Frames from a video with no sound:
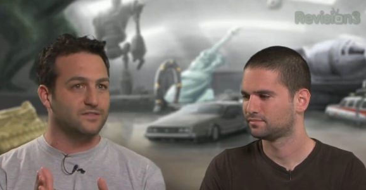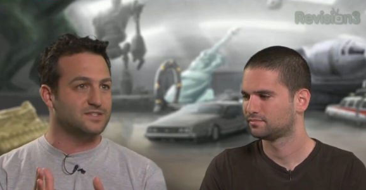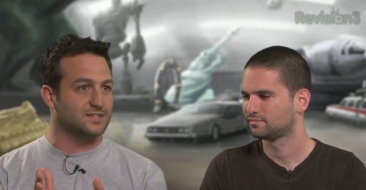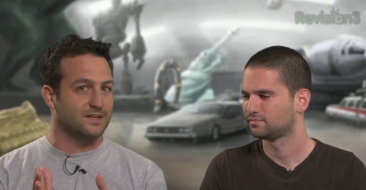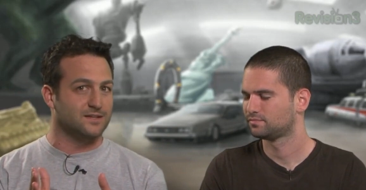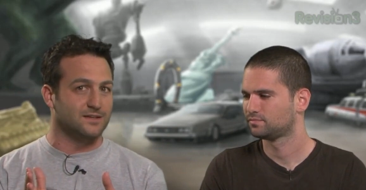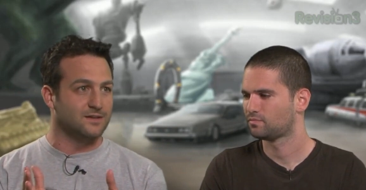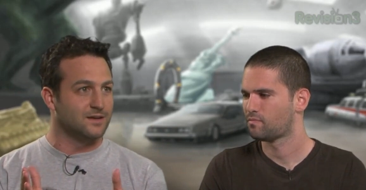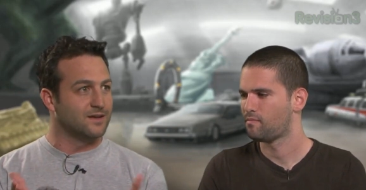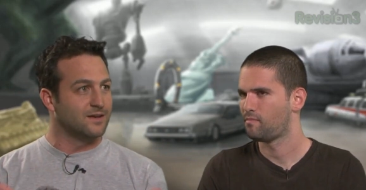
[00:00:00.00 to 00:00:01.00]
Speaker 1: of a
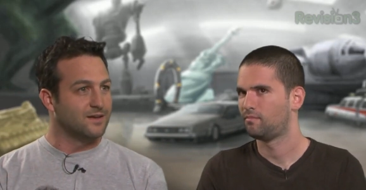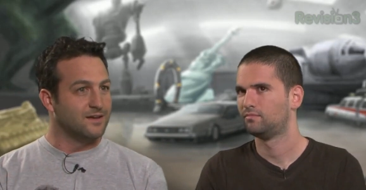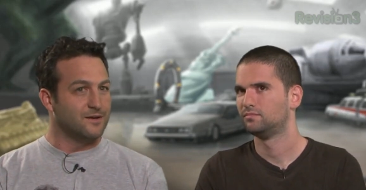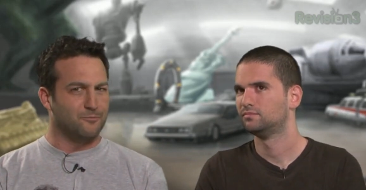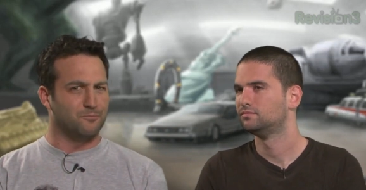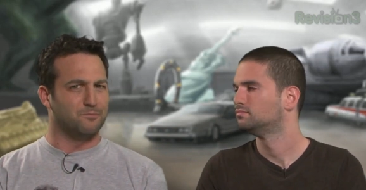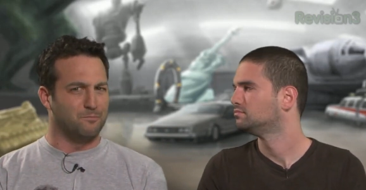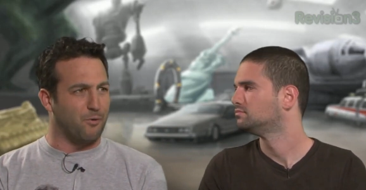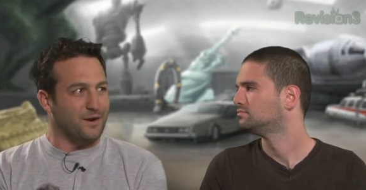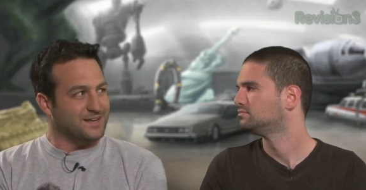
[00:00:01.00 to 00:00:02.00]
sudden
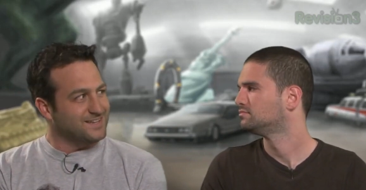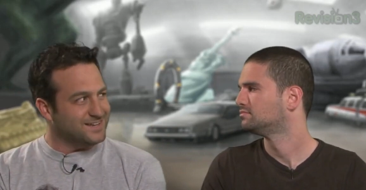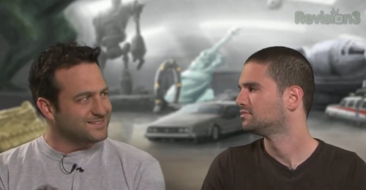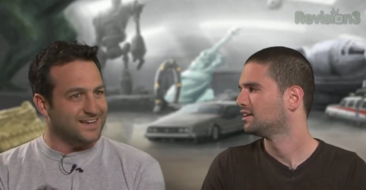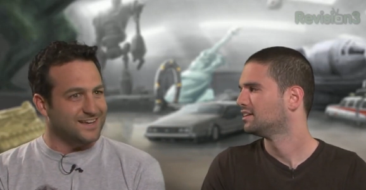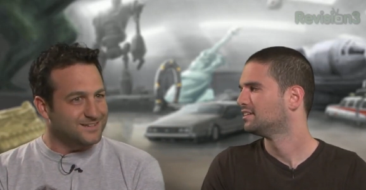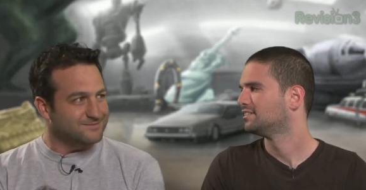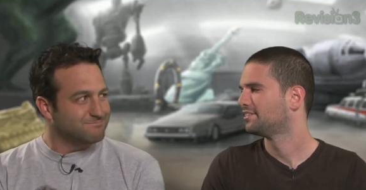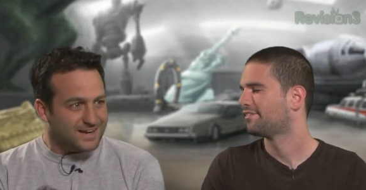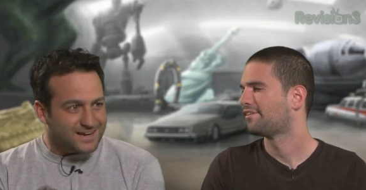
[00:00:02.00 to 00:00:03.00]
poignant
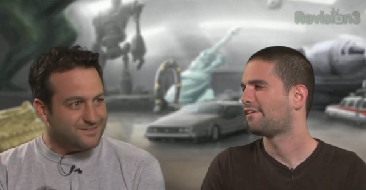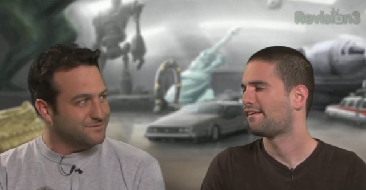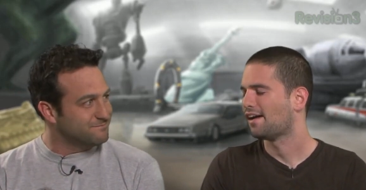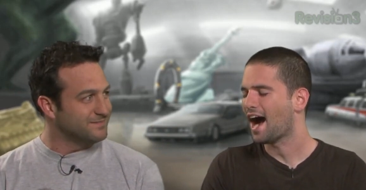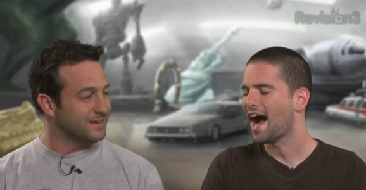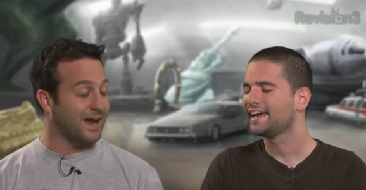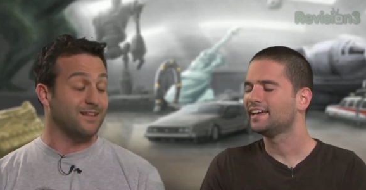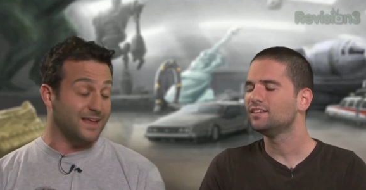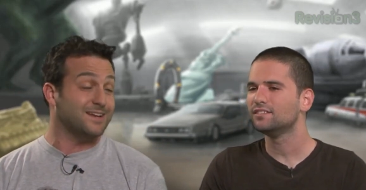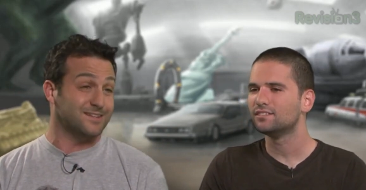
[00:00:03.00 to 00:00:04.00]
and kind of I, can, I
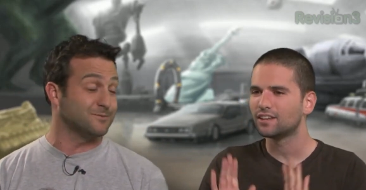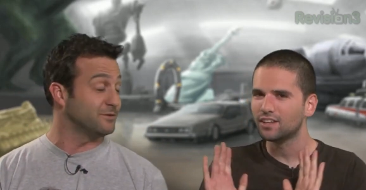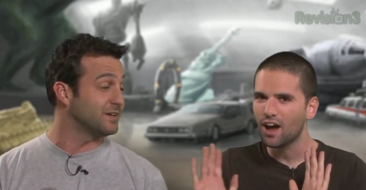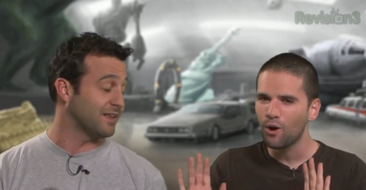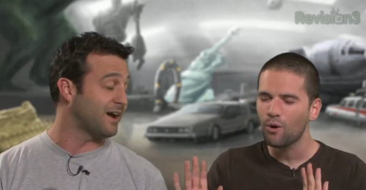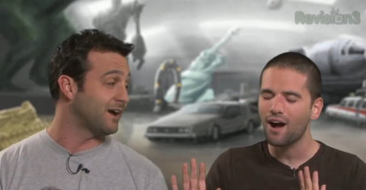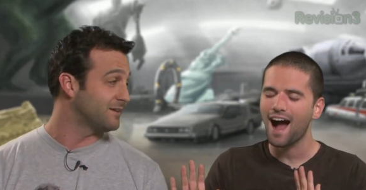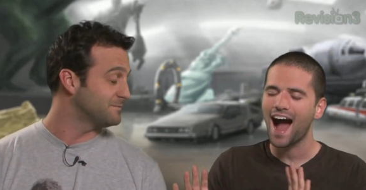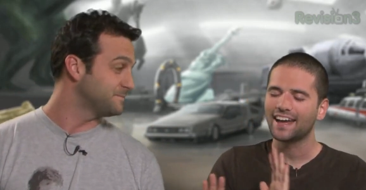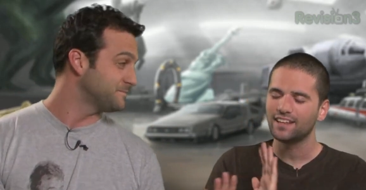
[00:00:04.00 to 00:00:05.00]
liked the movie you know, a lot.
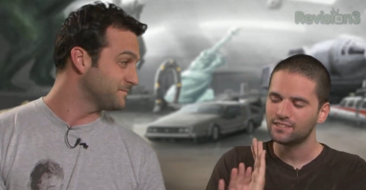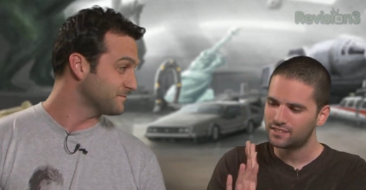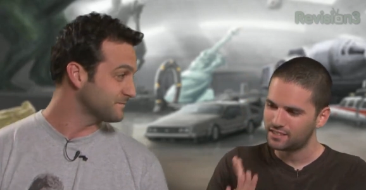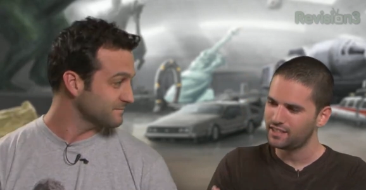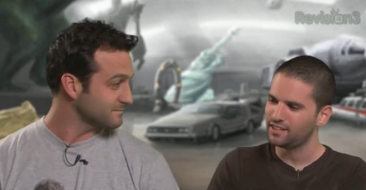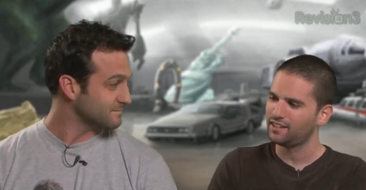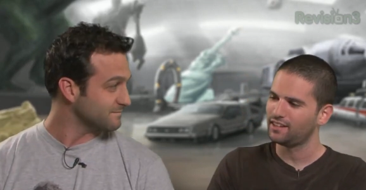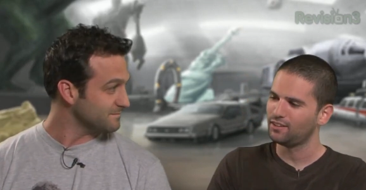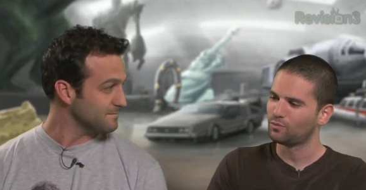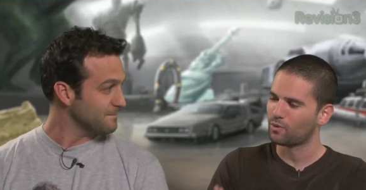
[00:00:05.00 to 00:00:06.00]
I can
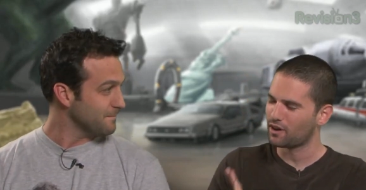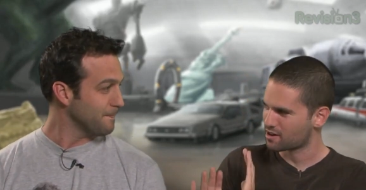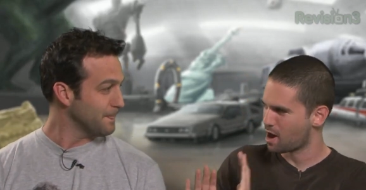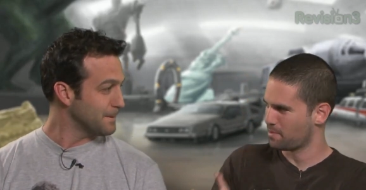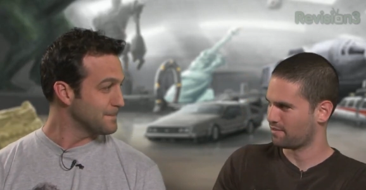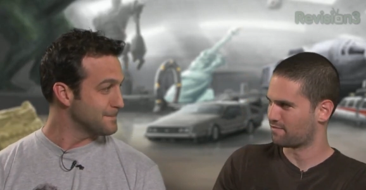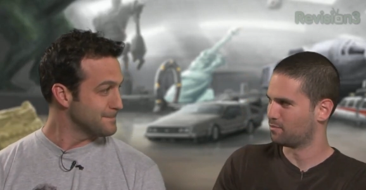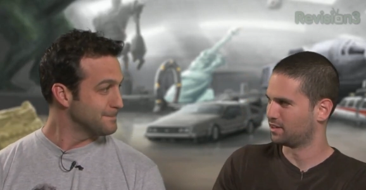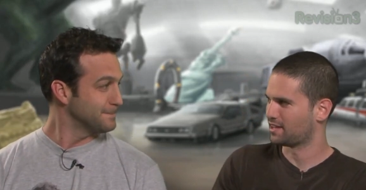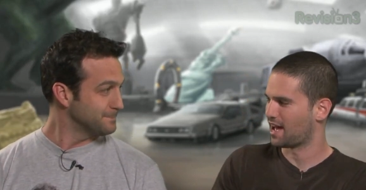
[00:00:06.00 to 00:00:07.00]
see
Speaker 2: where you're coming from
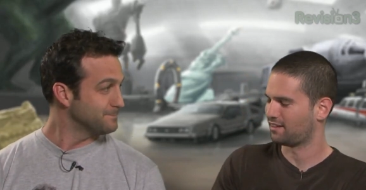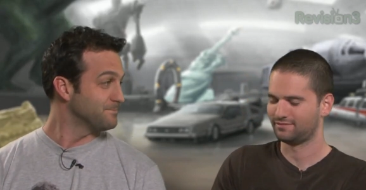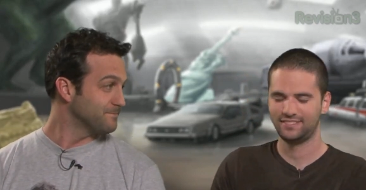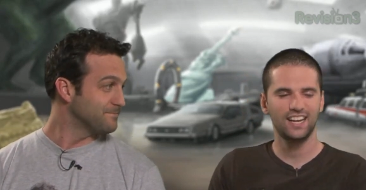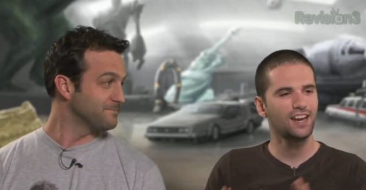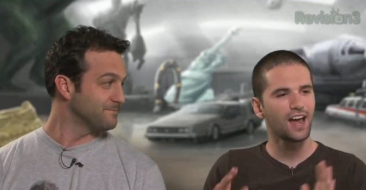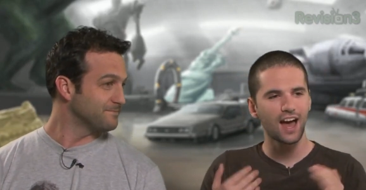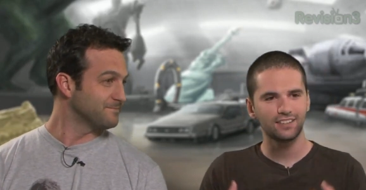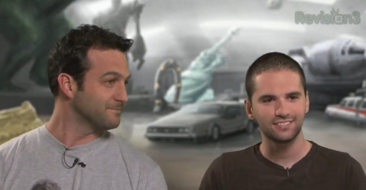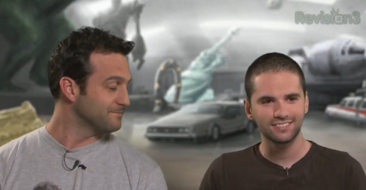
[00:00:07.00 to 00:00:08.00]
with that. Did
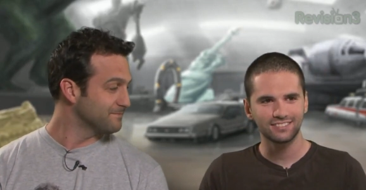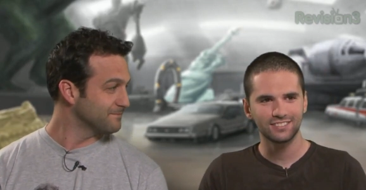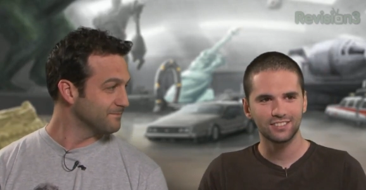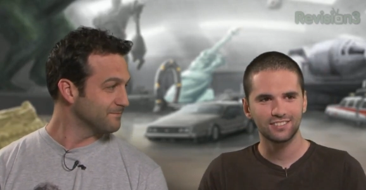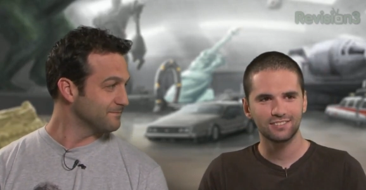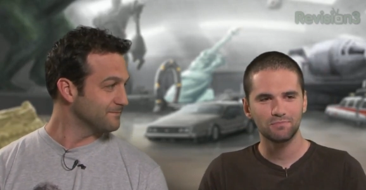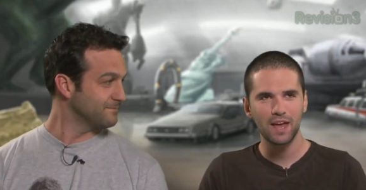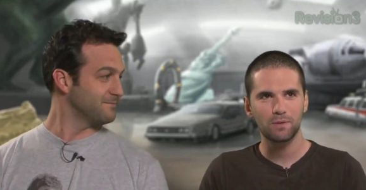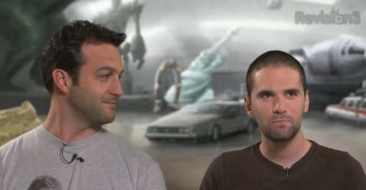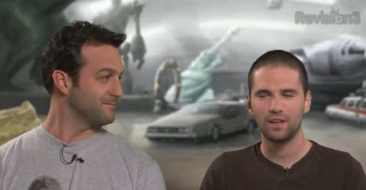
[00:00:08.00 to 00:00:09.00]
not
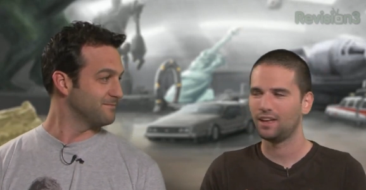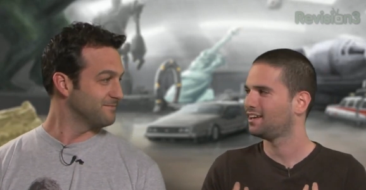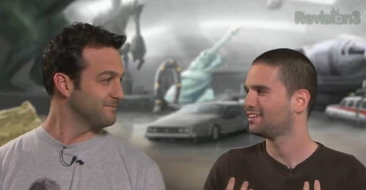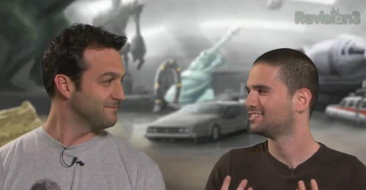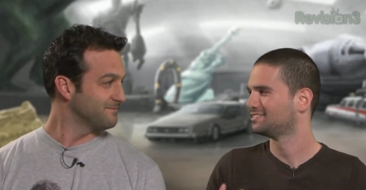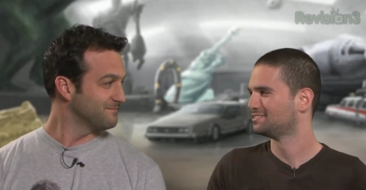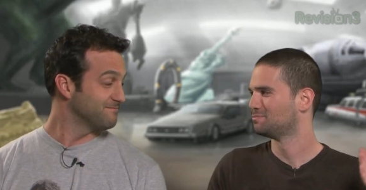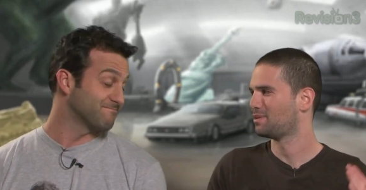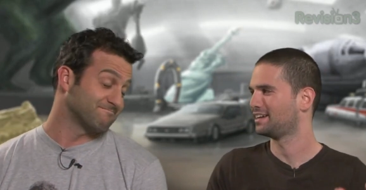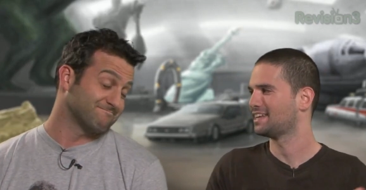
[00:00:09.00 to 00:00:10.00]
make me well, what did
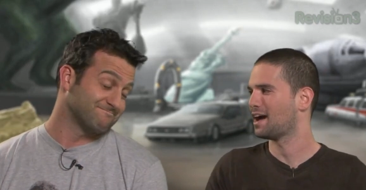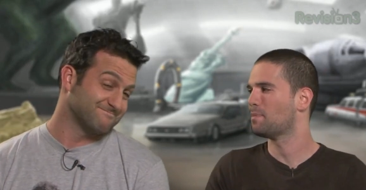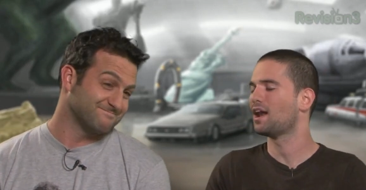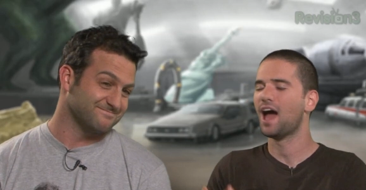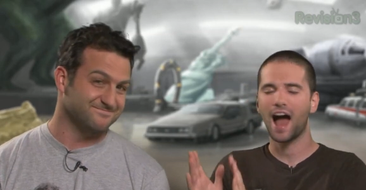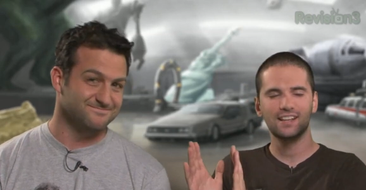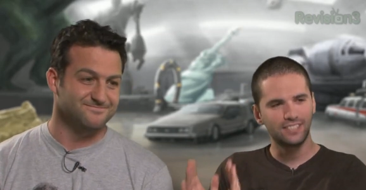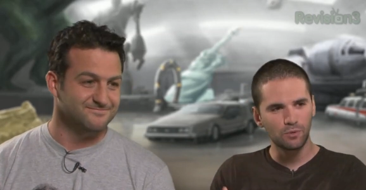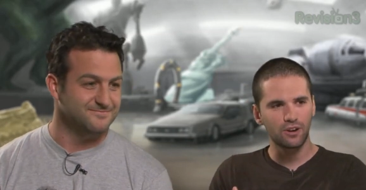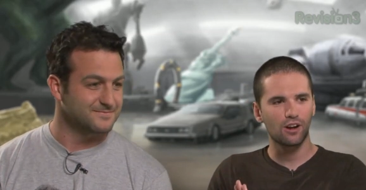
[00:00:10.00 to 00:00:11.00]
you break think? down, but I
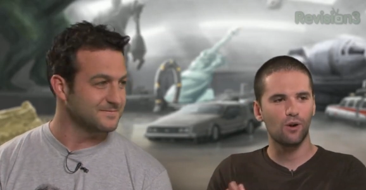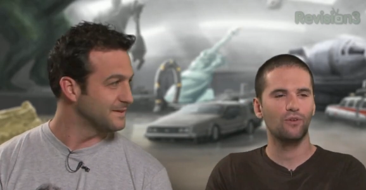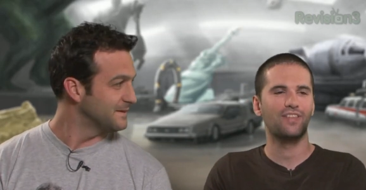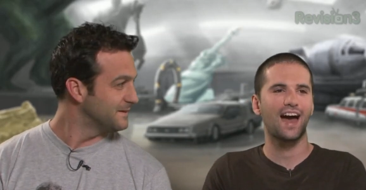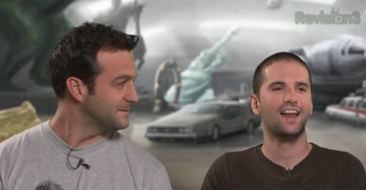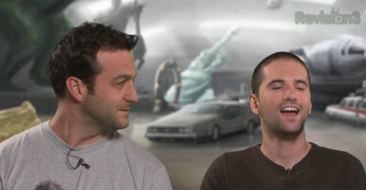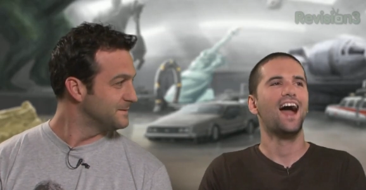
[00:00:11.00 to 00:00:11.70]
see where you're going with that.